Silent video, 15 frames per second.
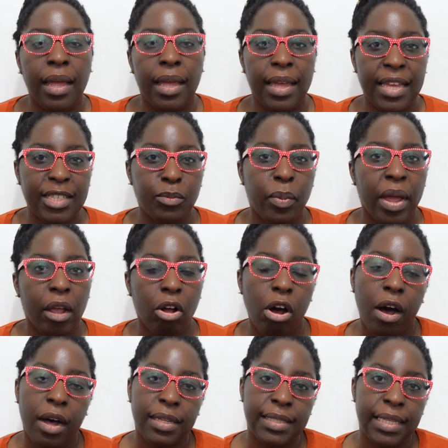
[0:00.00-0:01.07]
is by
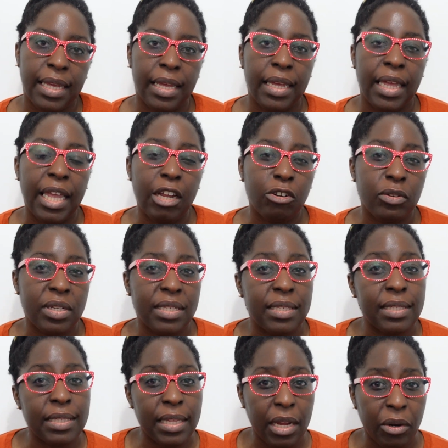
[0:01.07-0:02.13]
causing
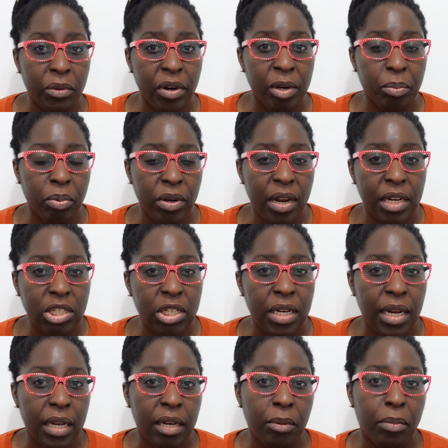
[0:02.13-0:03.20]
increased steroid production
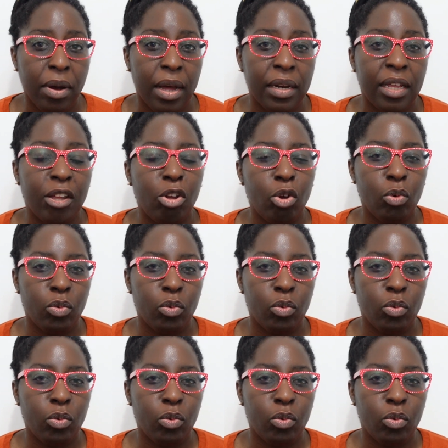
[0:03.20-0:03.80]
in the body,